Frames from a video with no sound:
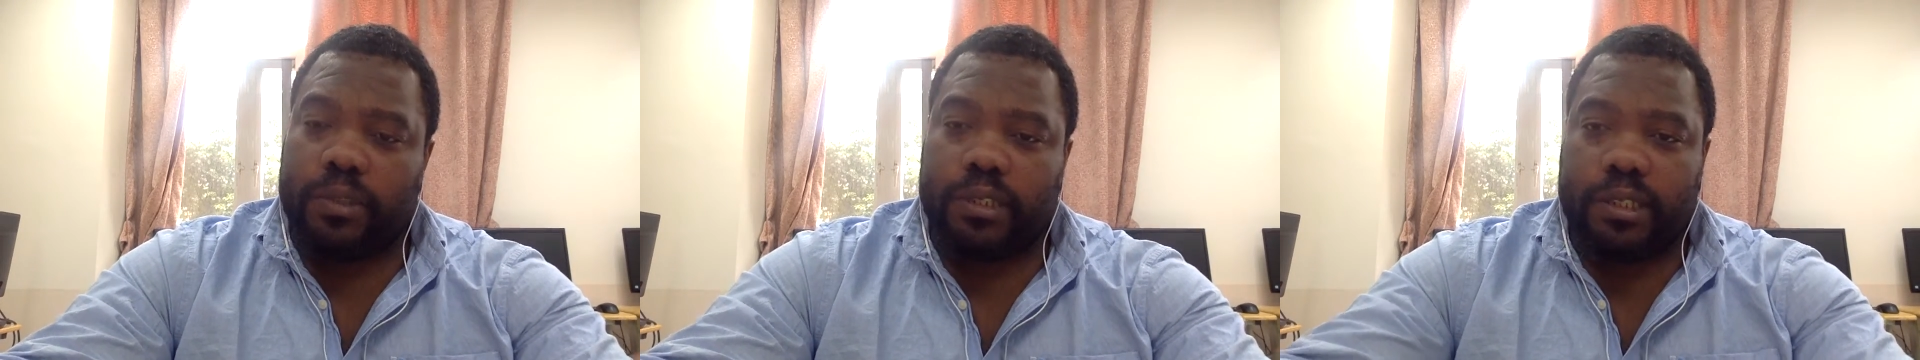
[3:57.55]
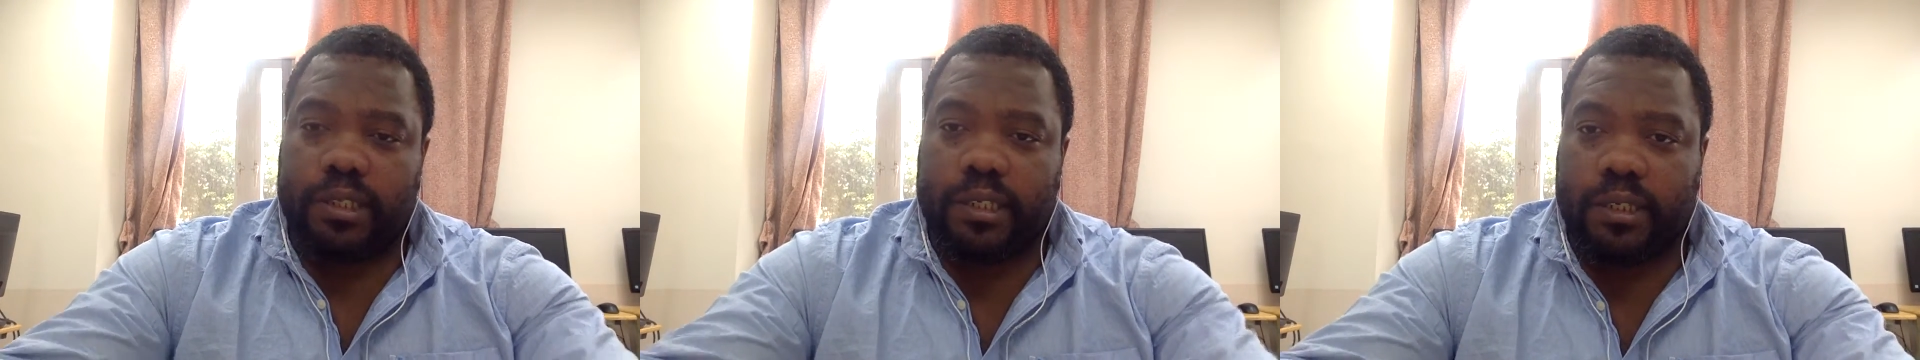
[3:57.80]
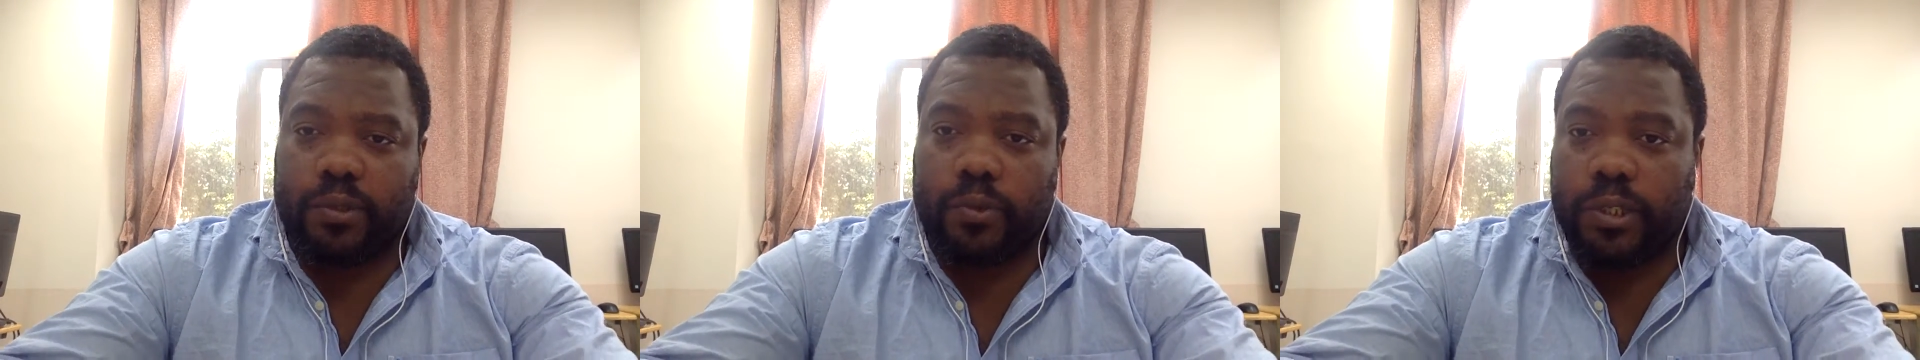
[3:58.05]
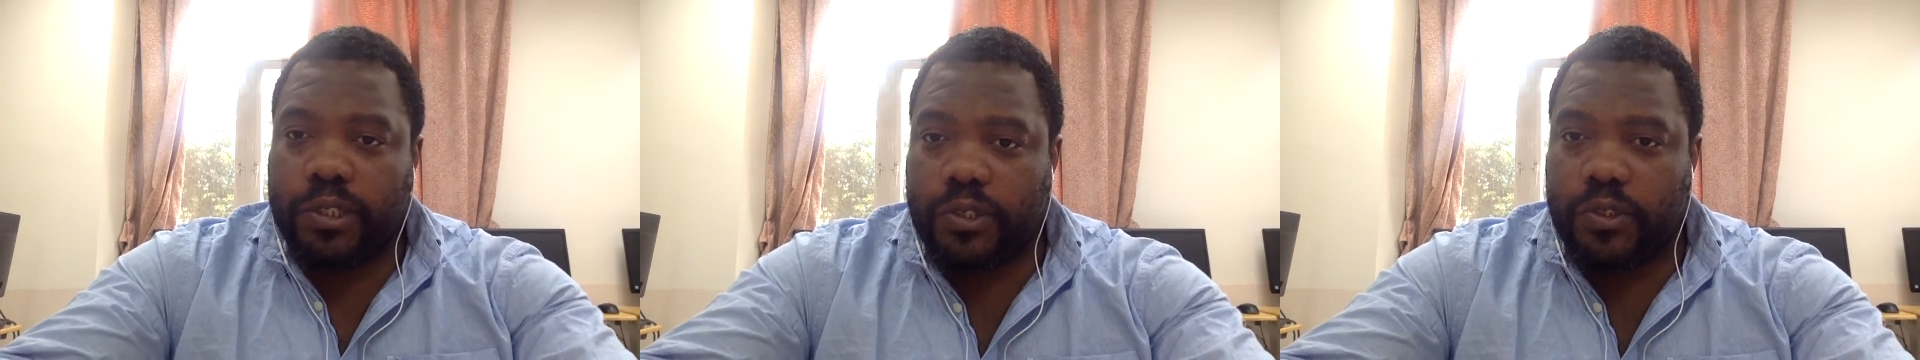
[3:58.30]
with an
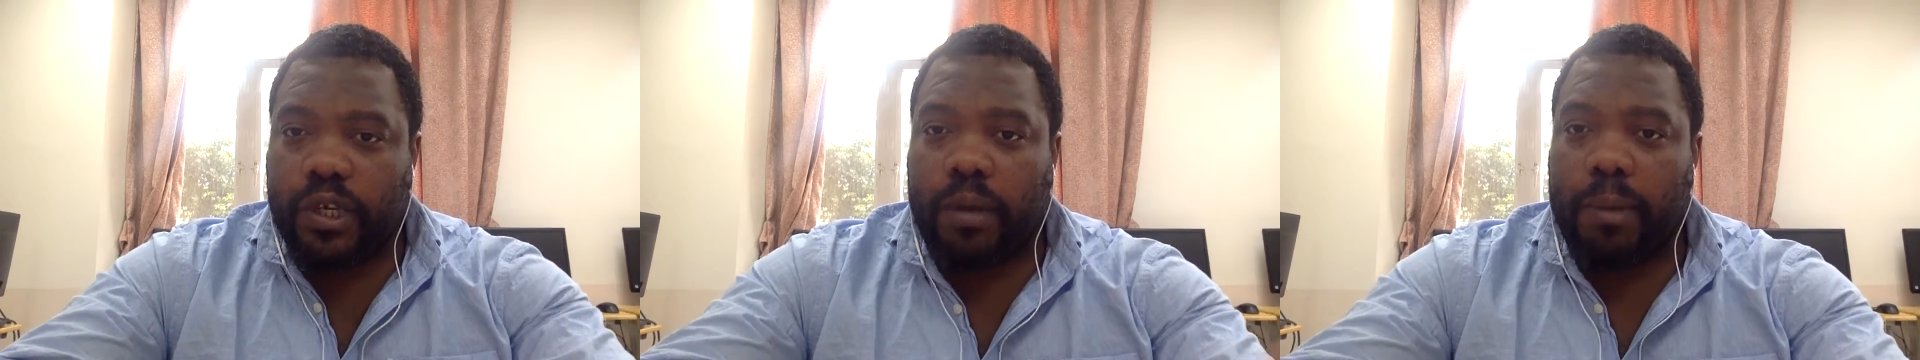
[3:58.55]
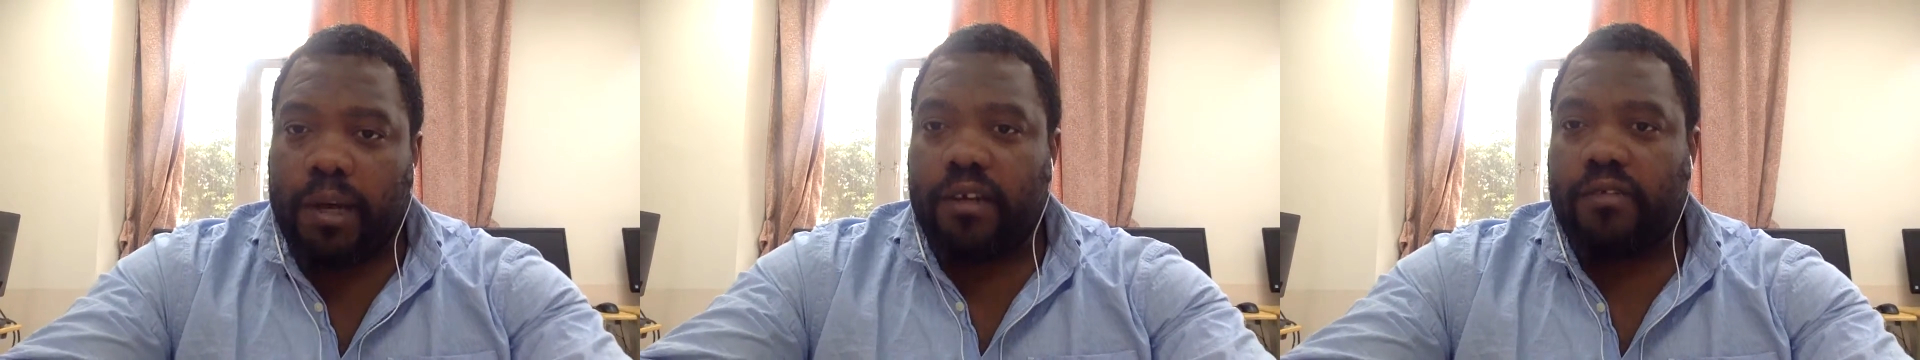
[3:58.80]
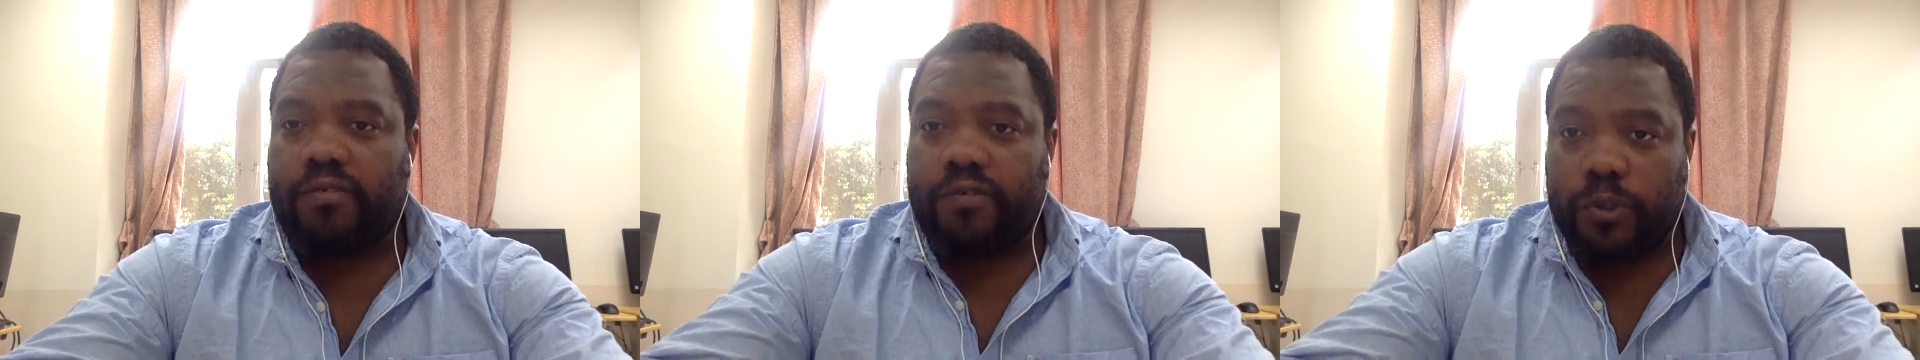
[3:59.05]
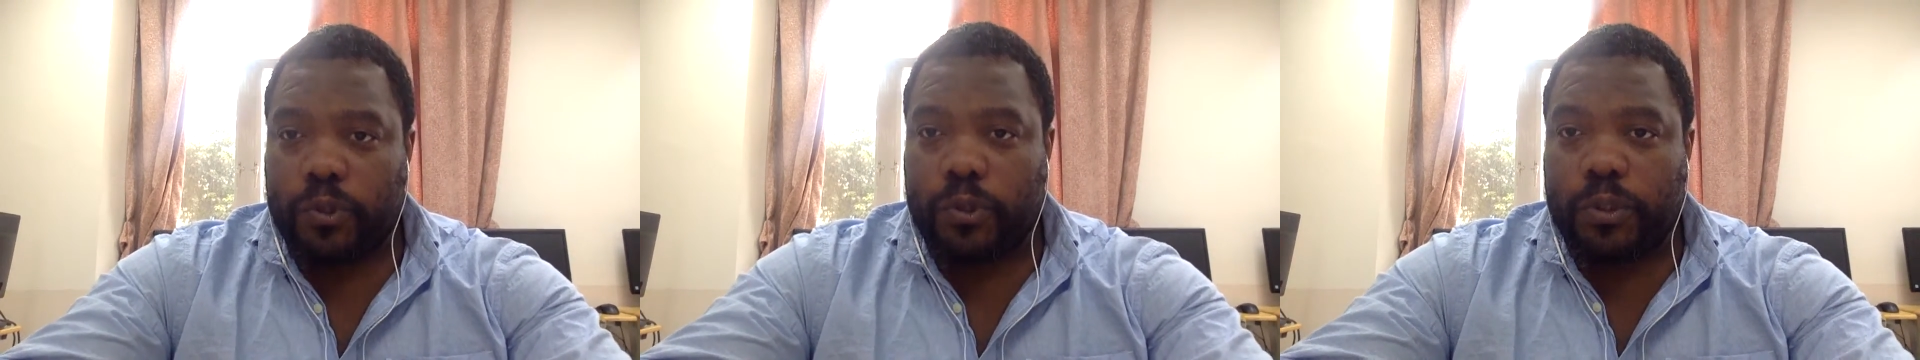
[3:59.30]
increased amount of
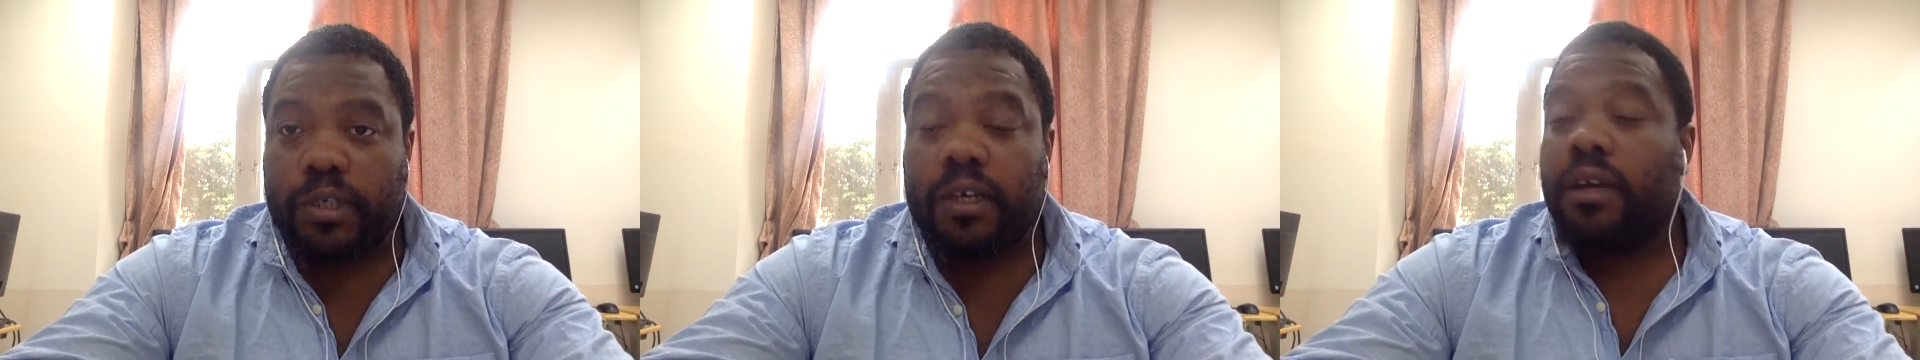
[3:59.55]
food,